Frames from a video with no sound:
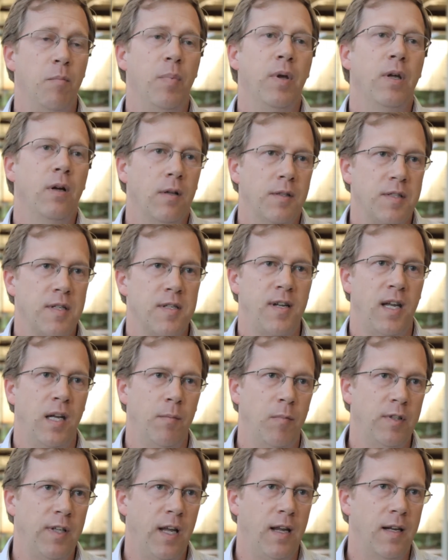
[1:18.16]
and build
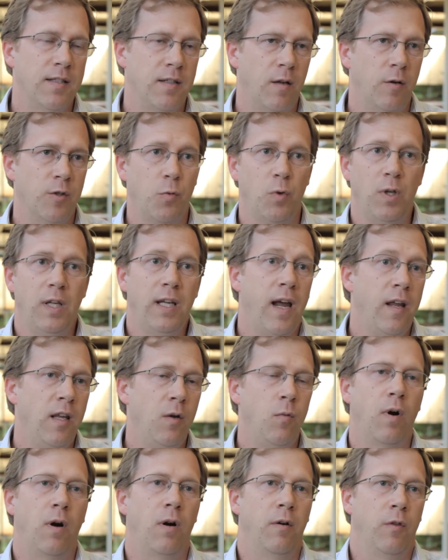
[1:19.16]
sustainable data centers really
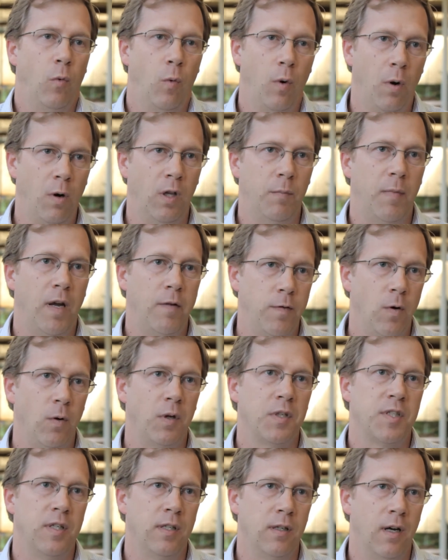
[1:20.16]
anywhere in the world by
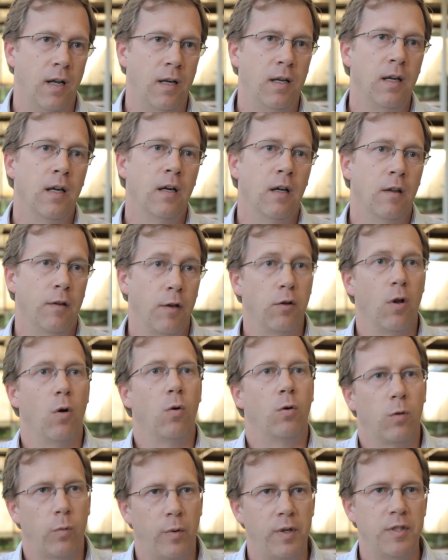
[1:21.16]
focusing on the
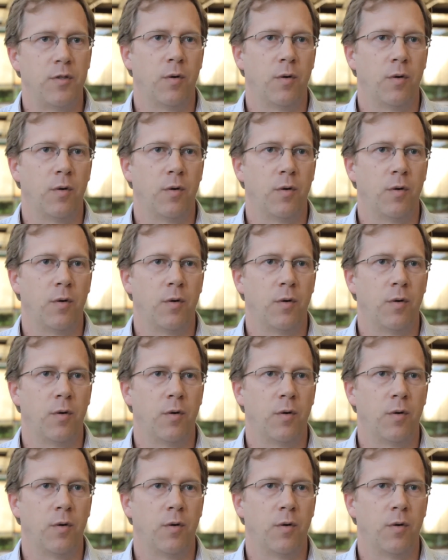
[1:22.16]
local